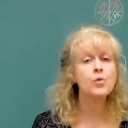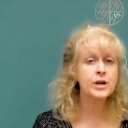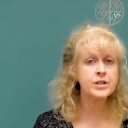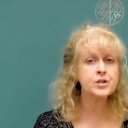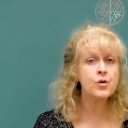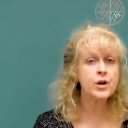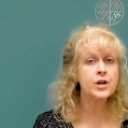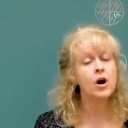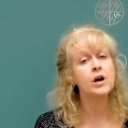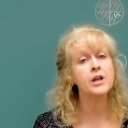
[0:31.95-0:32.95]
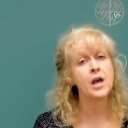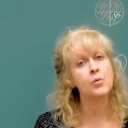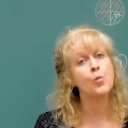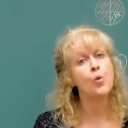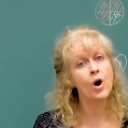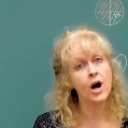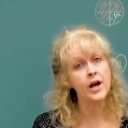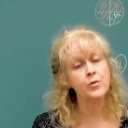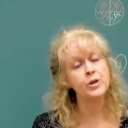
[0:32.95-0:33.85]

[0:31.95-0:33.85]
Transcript: what is going on and why